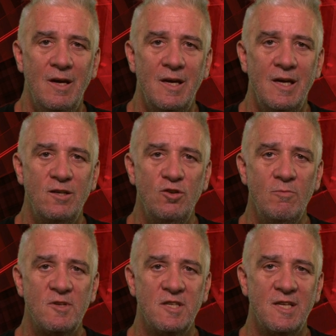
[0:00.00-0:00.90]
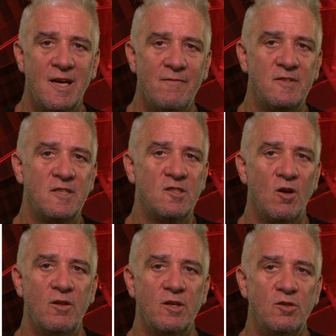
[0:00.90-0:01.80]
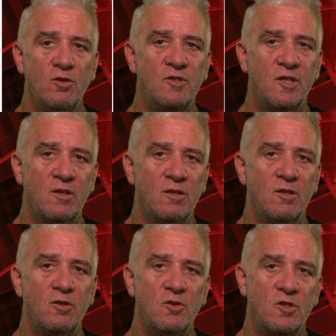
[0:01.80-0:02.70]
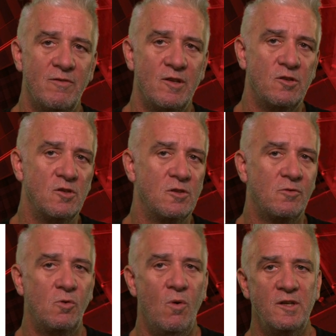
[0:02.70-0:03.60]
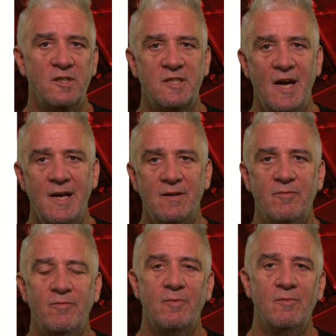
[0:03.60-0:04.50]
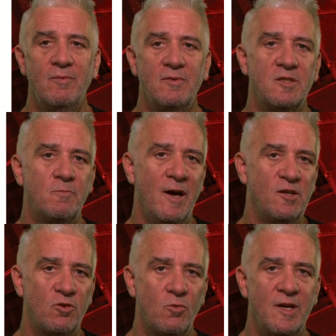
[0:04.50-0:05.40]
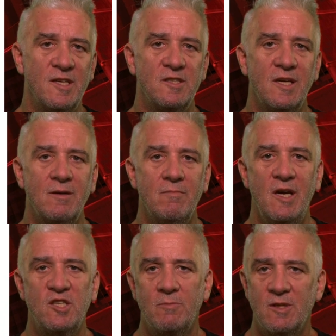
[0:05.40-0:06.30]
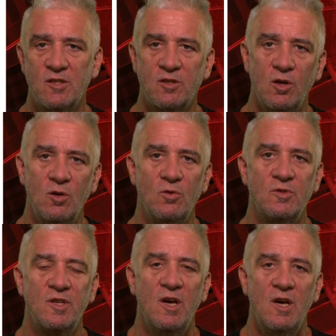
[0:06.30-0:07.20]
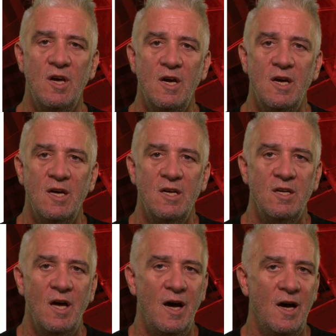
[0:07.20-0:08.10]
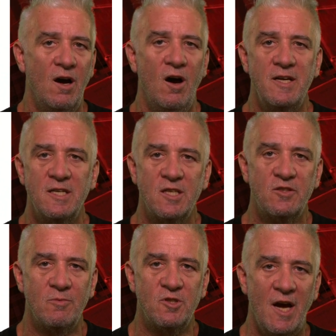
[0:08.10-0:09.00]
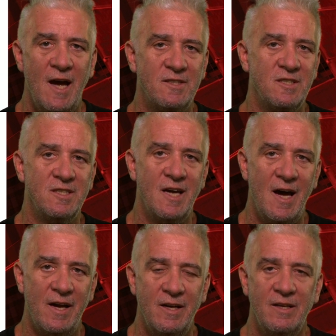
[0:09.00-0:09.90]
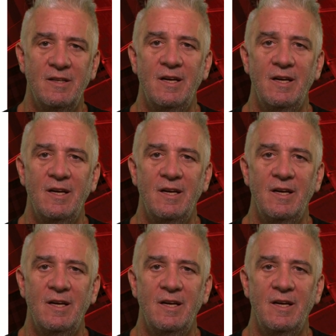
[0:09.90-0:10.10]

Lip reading: In numeracy, the emphasis on the use of quantitative, spatial reasoning, measurement skills, ideas from chance and data,